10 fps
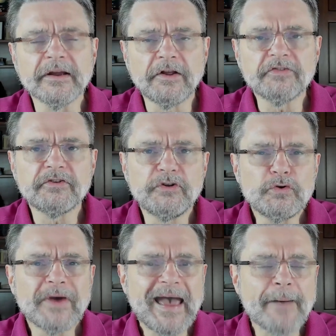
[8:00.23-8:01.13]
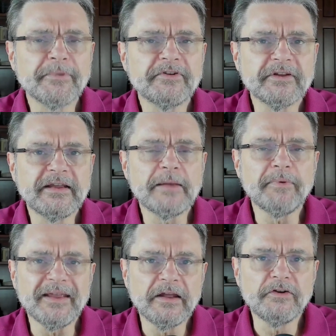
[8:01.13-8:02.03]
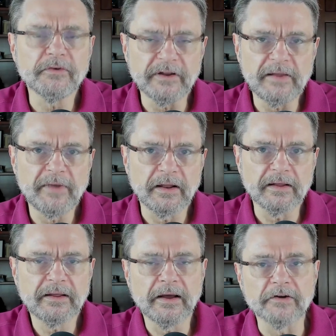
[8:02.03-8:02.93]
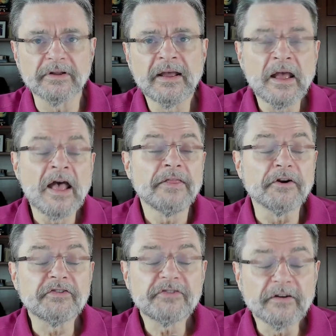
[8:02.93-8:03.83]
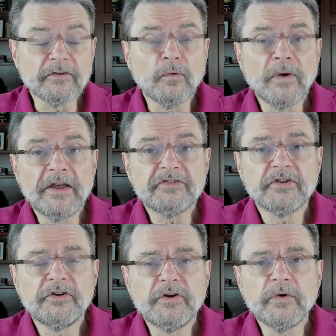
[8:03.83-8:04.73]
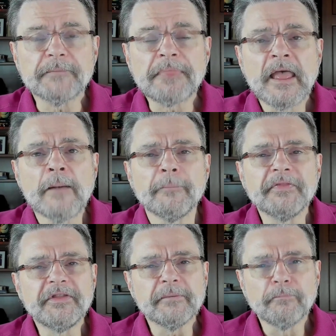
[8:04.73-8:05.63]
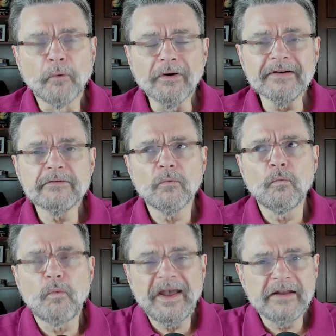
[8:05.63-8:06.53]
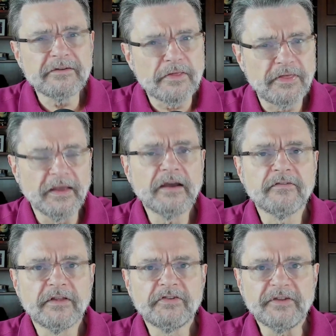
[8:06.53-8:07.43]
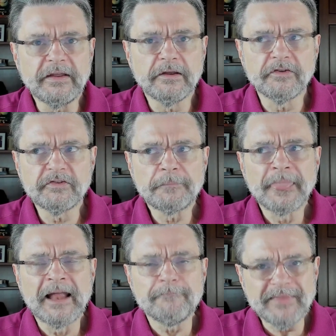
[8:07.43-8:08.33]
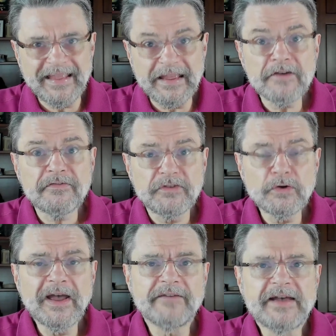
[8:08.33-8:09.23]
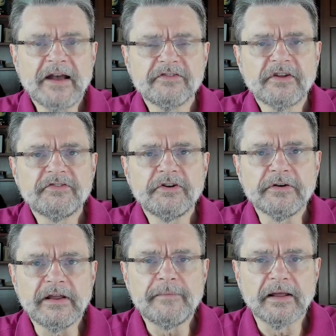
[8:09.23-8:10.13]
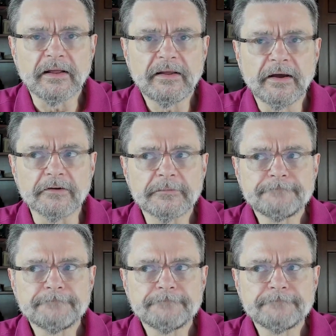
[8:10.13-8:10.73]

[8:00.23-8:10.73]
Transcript: else you happen to keep in your email account. There are several ways to do it, but the important way to think of this is if you have access to your email account,